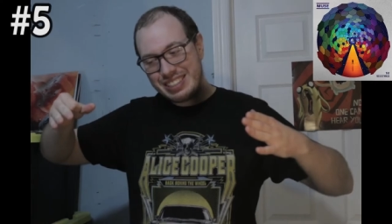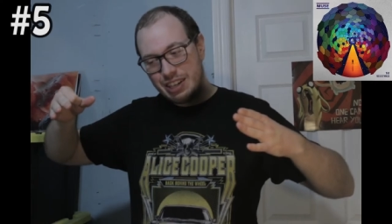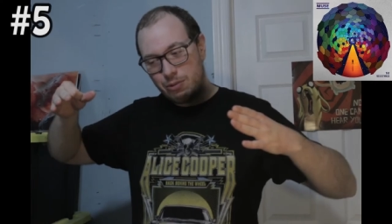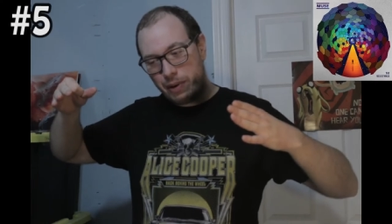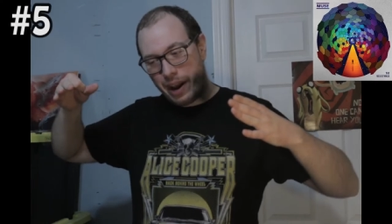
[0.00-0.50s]

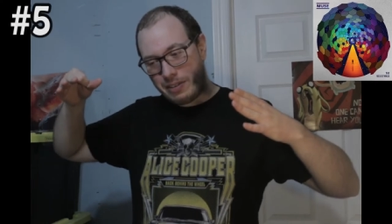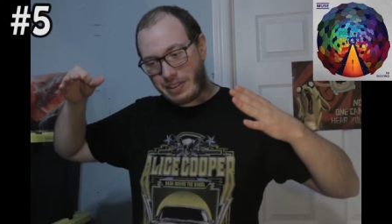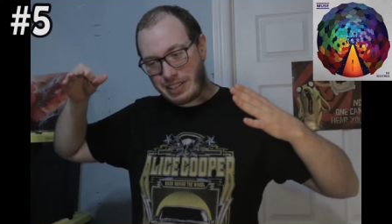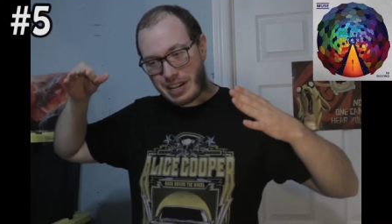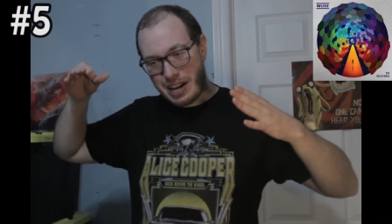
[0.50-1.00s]
around
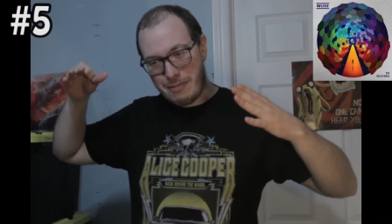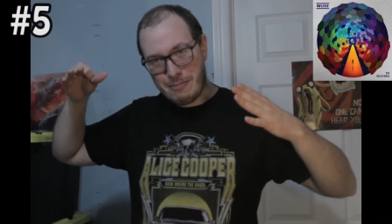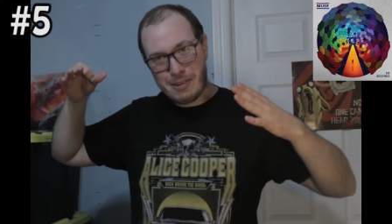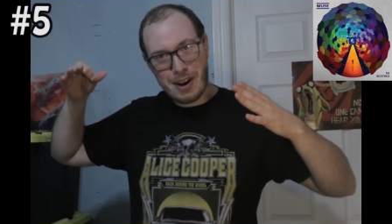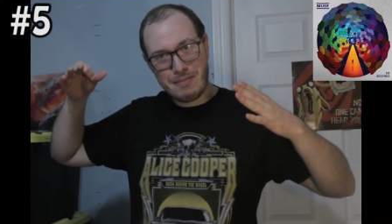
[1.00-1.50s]
the time
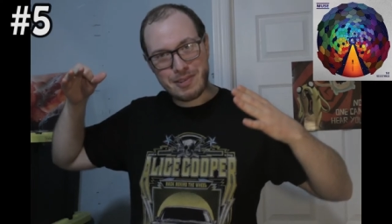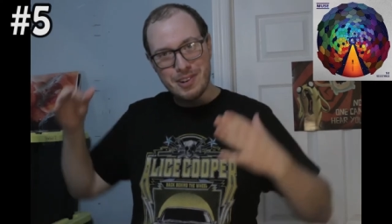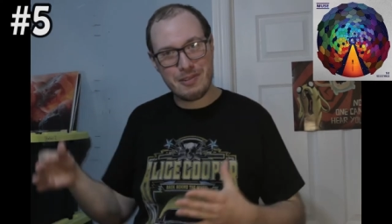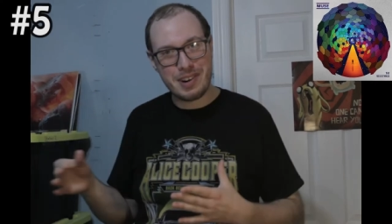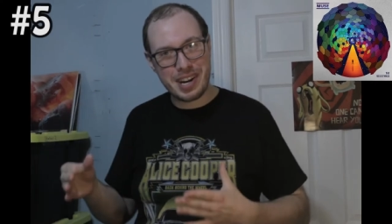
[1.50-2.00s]
where I'm
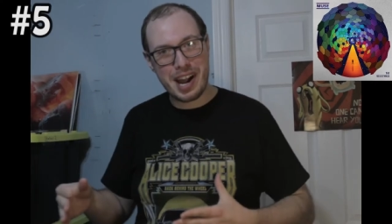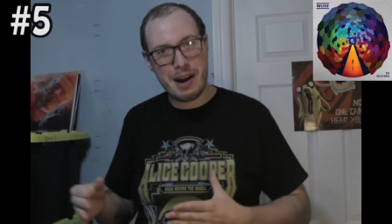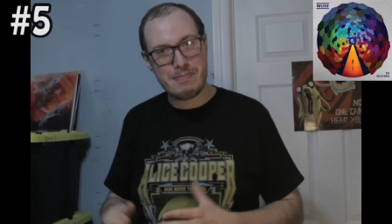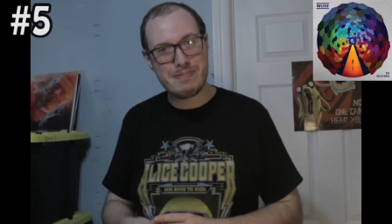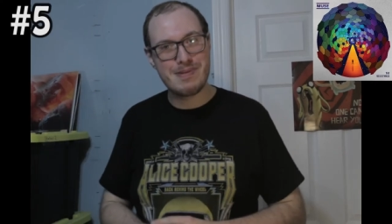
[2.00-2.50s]
growing
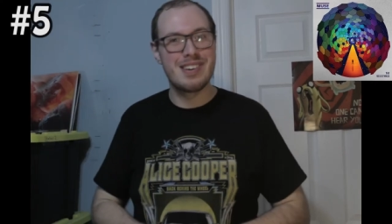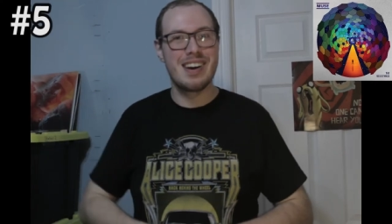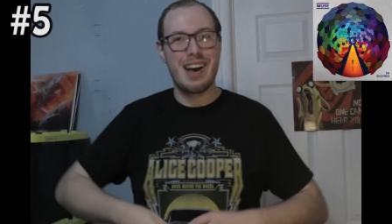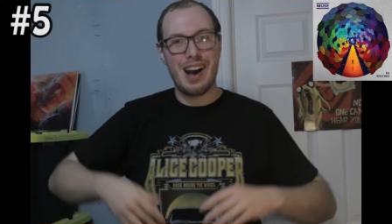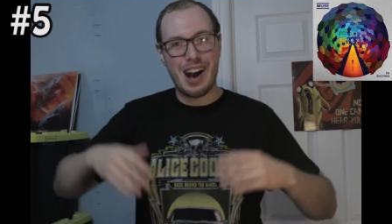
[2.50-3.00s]
up,
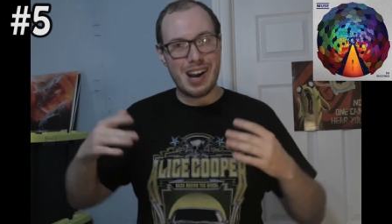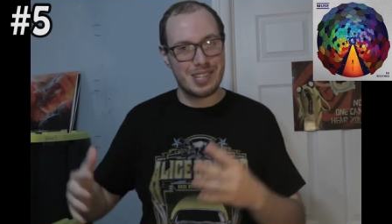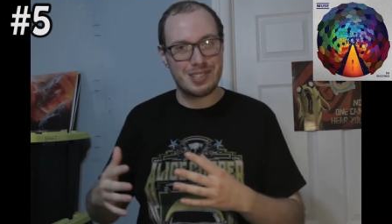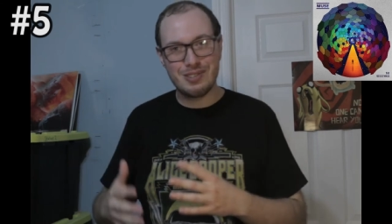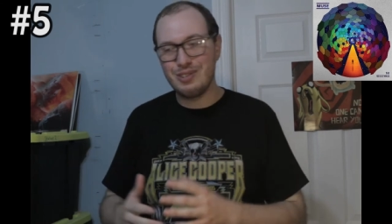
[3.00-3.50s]
high
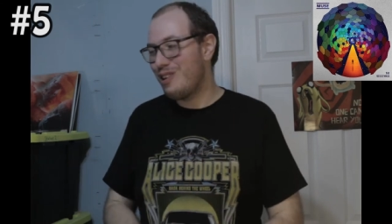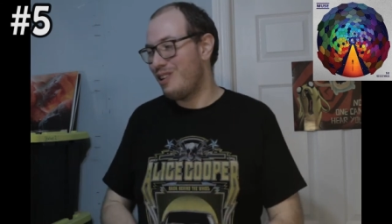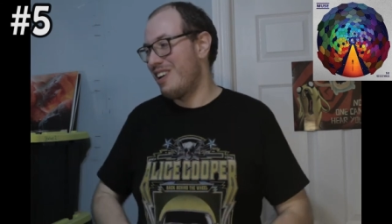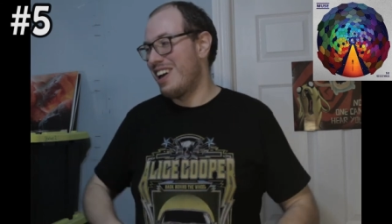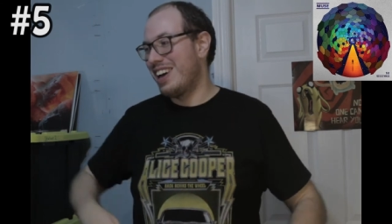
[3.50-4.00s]

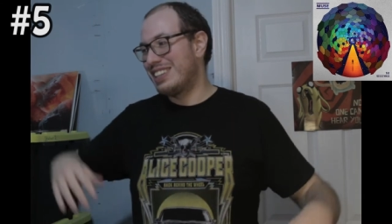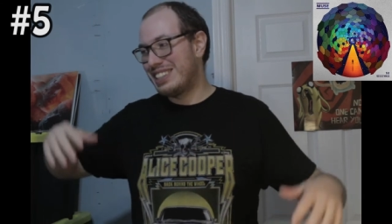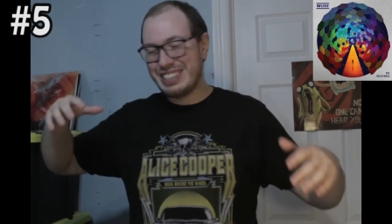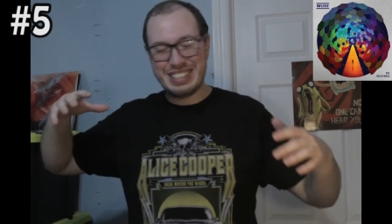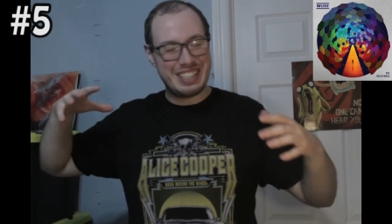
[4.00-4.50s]
school.
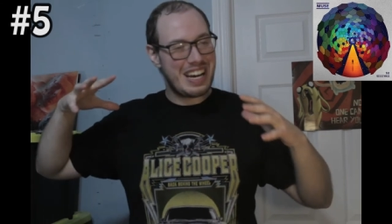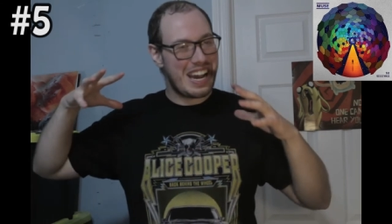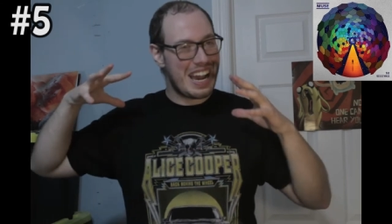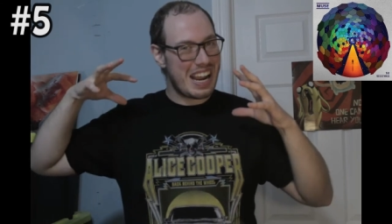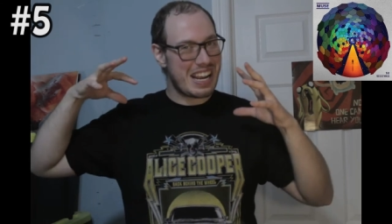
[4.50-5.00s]
This is
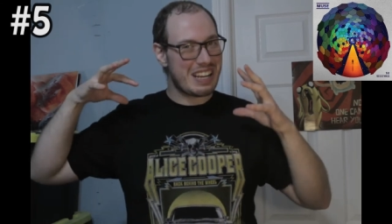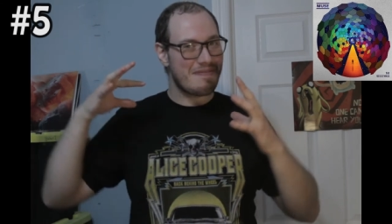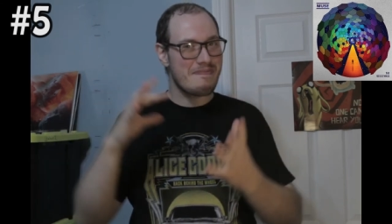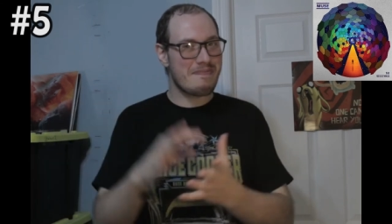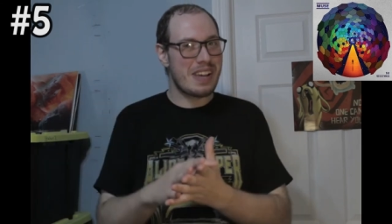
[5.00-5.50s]
like
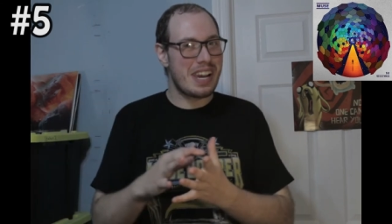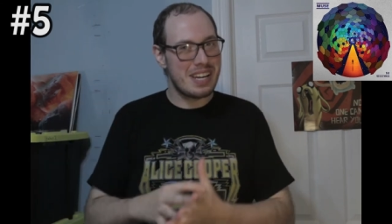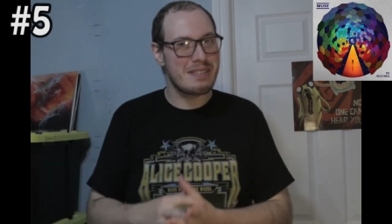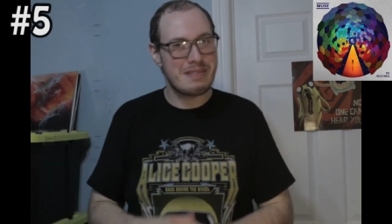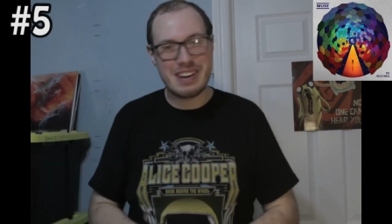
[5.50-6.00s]

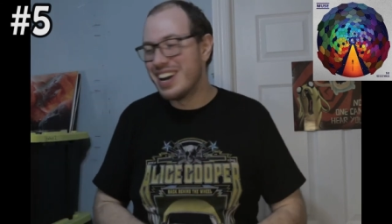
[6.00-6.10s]
hitting